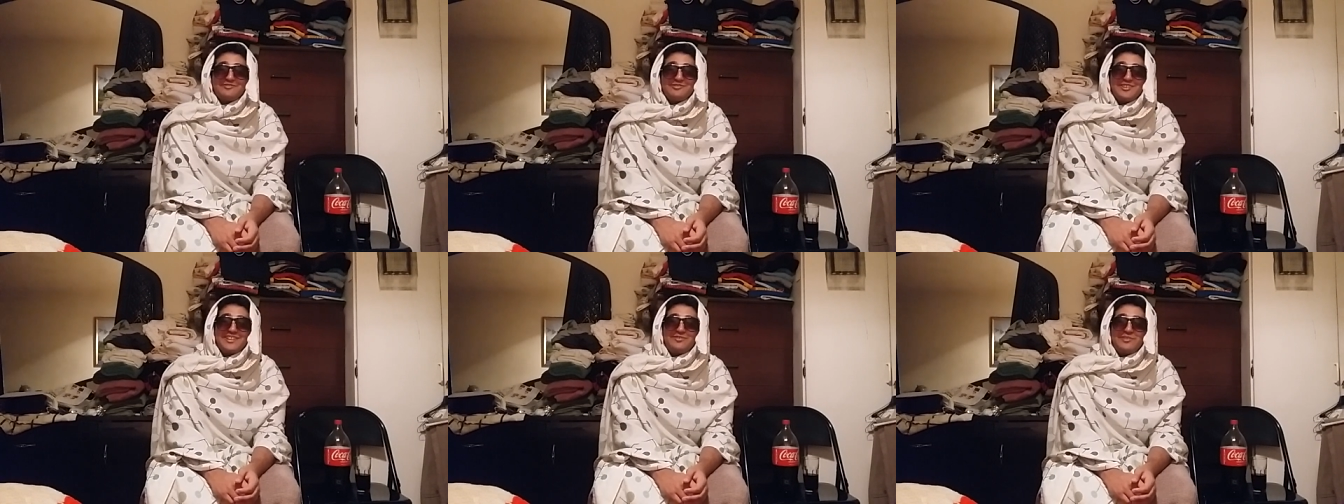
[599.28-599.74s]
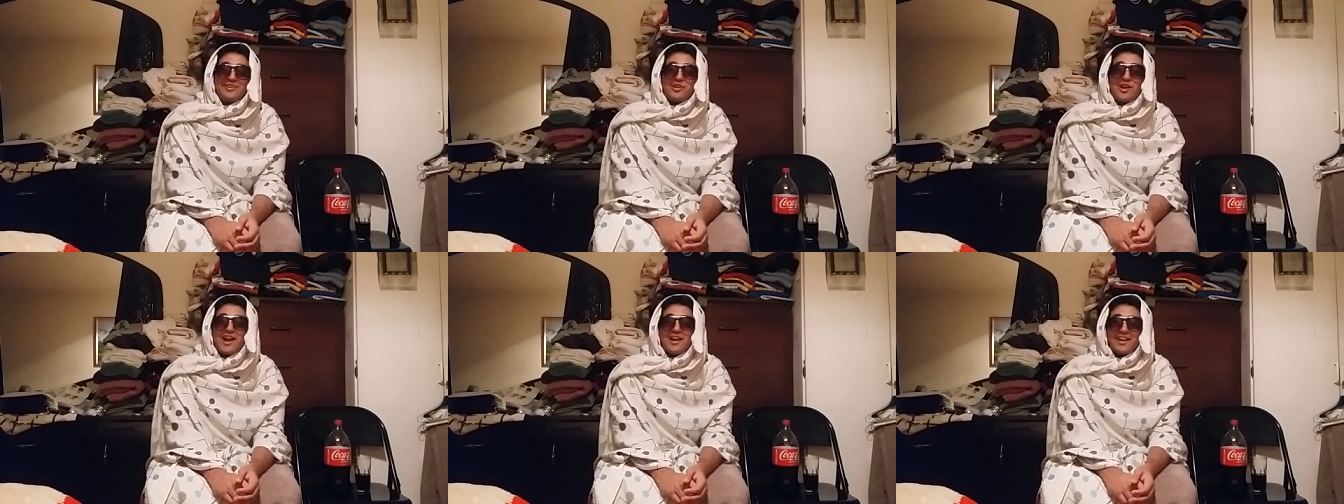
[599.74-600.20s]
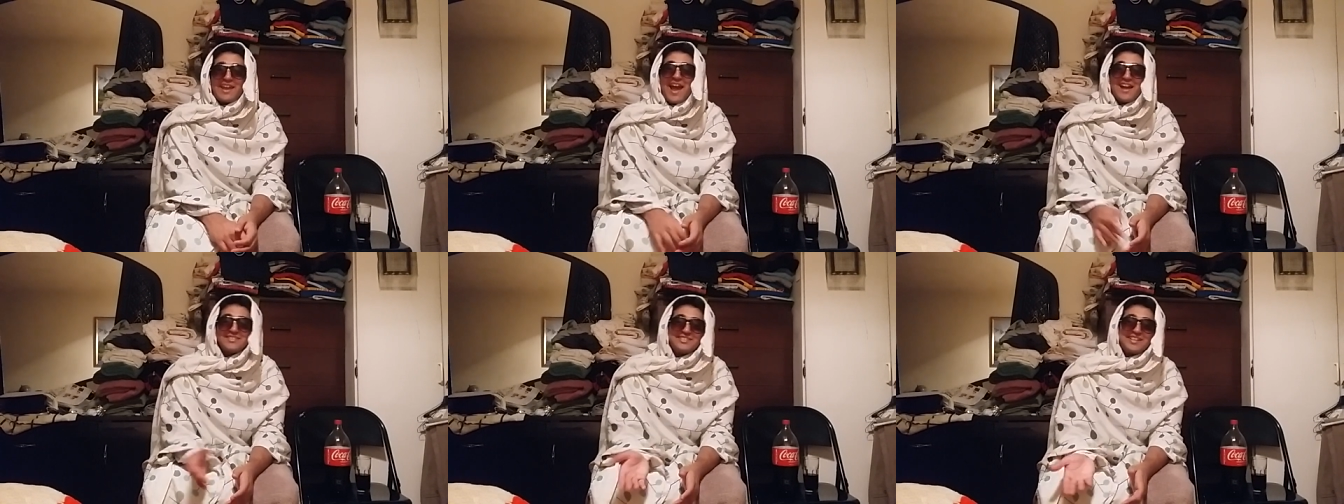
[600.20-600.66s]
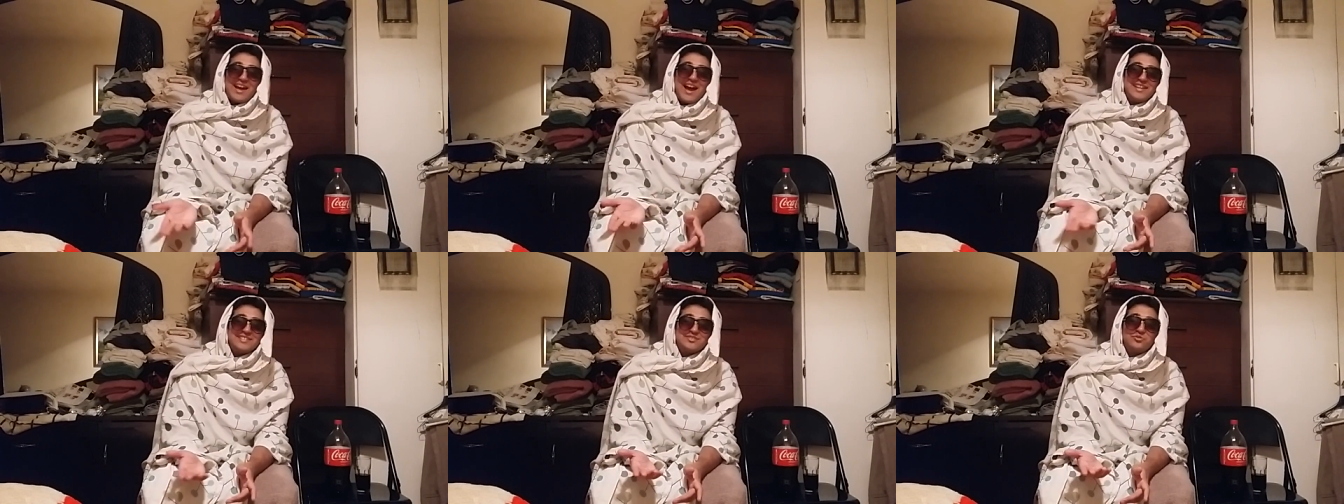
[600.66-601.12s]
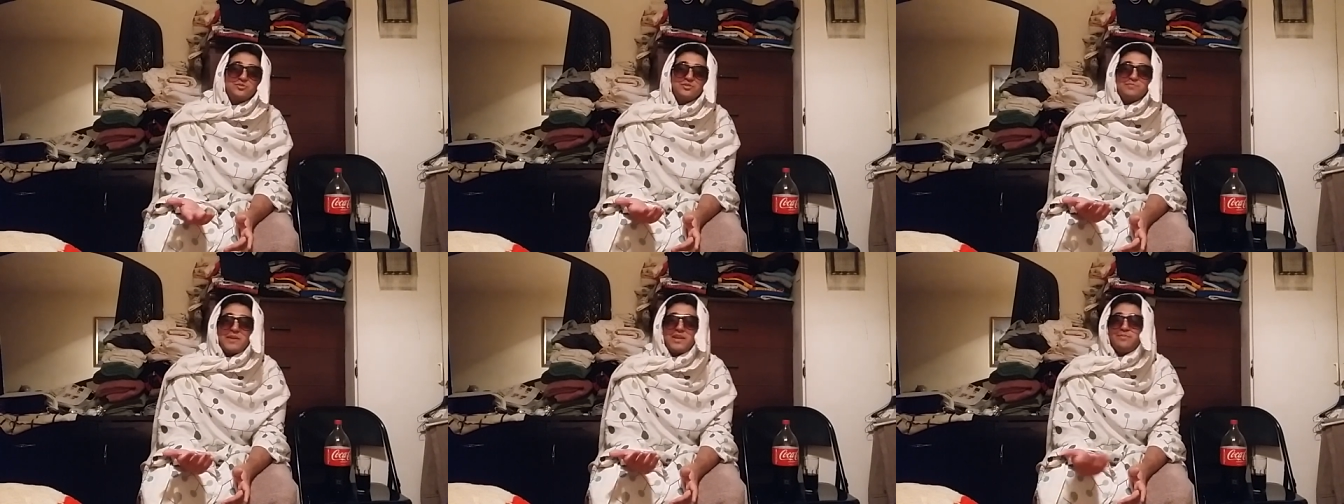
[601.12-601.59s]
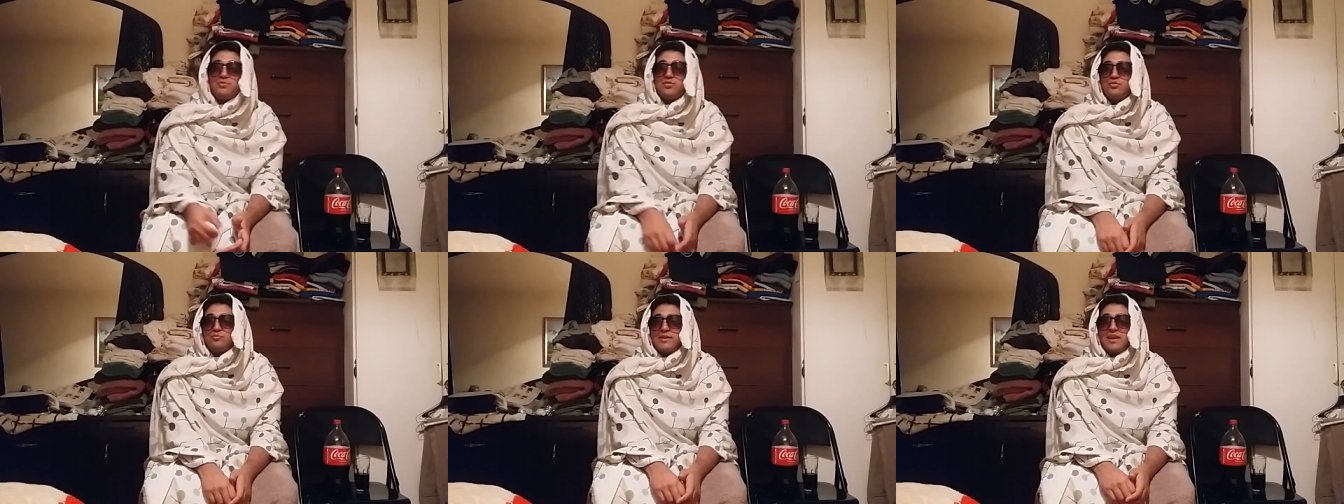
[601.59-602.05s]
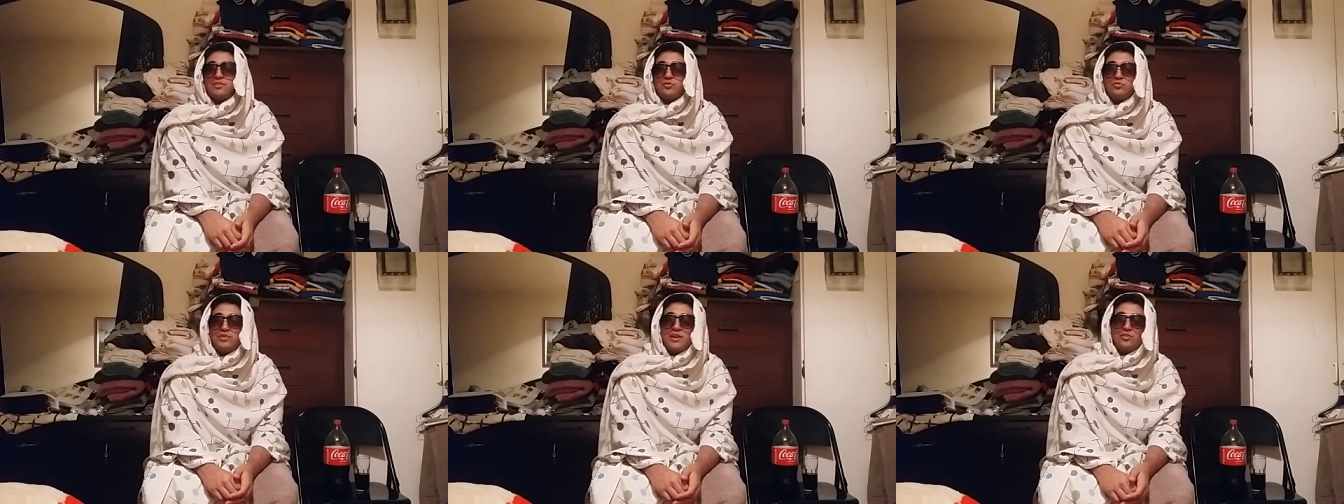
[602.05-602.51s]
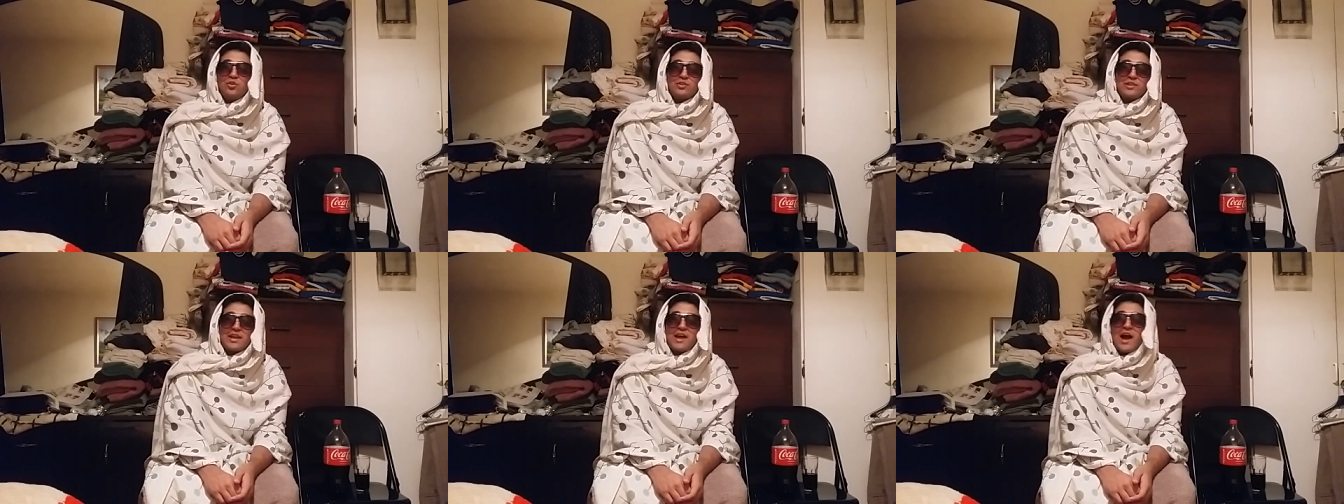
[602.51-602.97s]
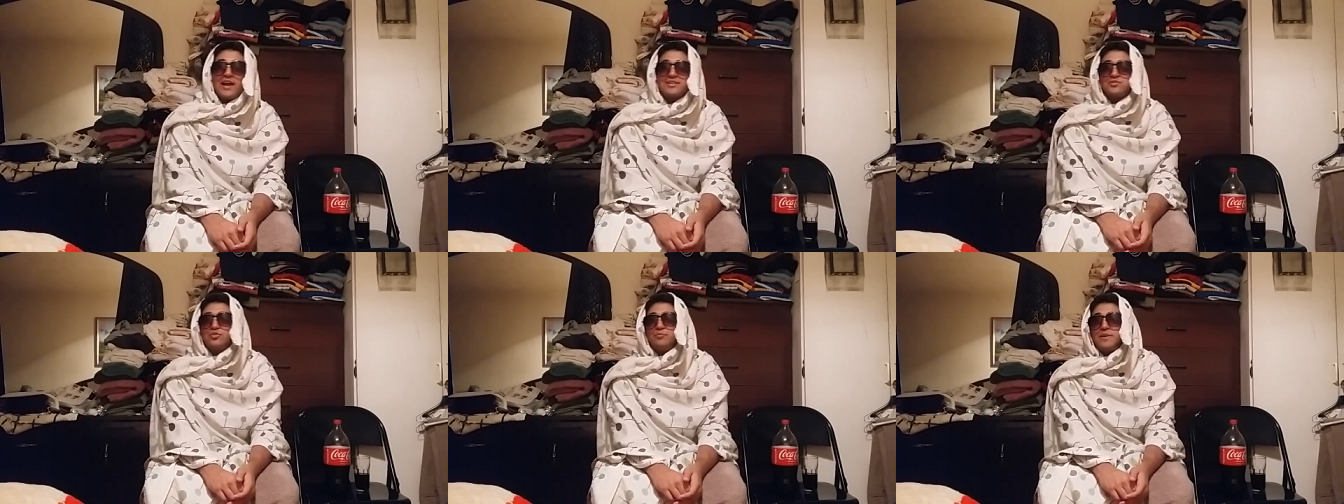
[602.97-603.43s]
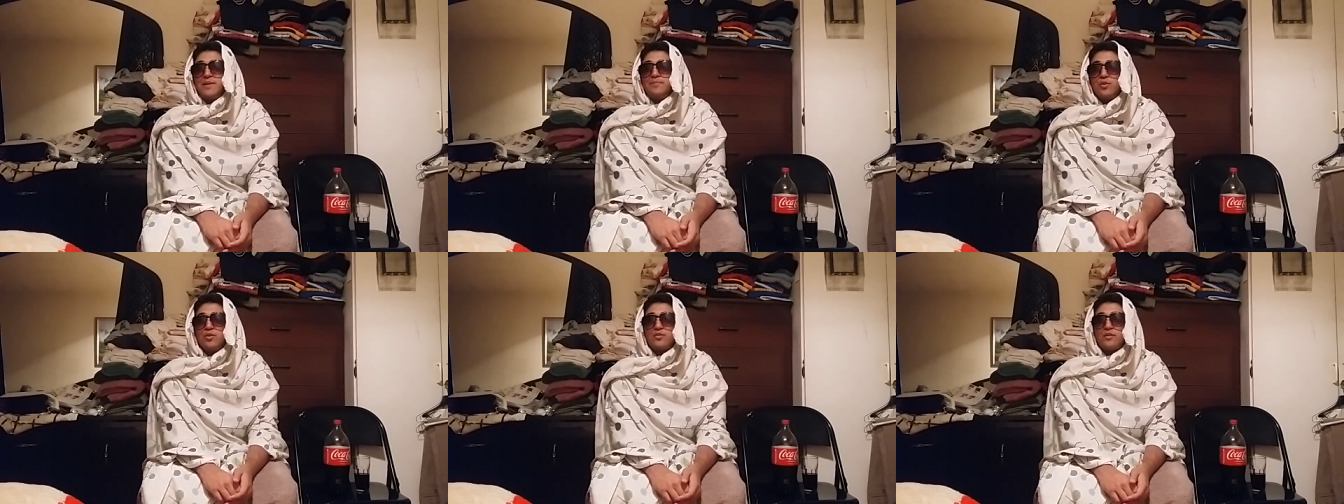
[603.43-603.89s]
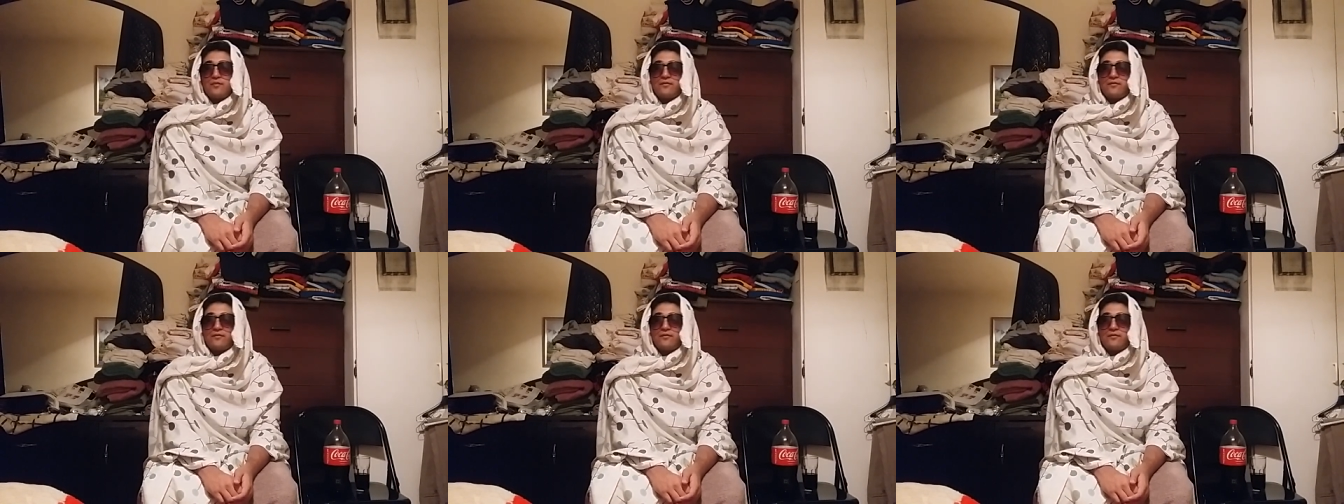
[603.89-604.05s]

really, when they're casting high school people, man, do they look like high school people